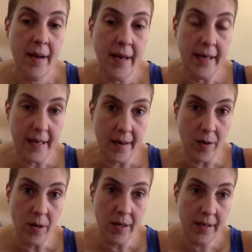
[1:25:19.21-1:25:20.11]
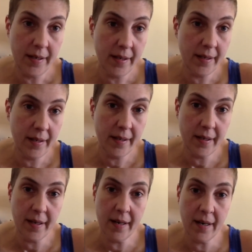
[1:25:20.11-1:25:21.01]
Anyhow,
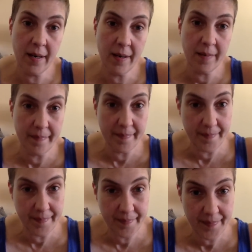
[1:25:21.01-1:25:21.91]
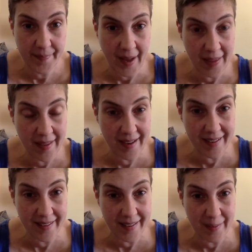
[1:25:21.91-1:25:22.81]
I
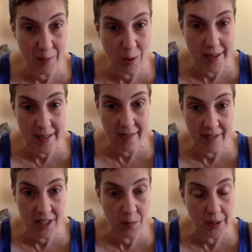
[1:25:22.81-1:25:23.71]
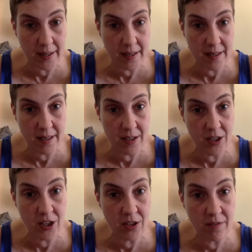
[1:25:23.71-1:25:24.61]
think I'm going to have to split this into
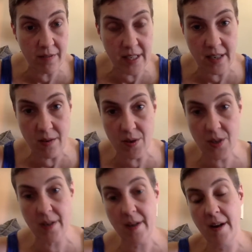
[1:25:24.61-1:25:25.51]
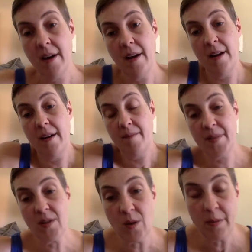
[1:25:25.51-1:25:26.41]
two videos.
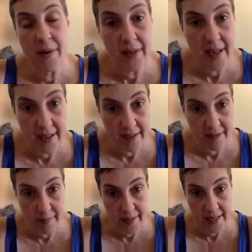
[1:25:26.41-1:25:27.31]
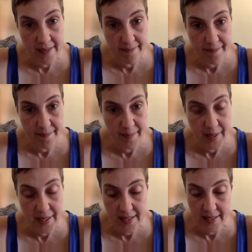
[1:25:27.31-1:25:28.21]
Sorry about that, everybody,
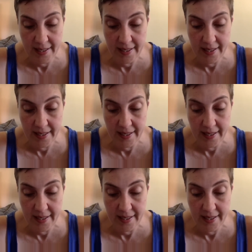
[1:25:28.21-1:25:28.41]
but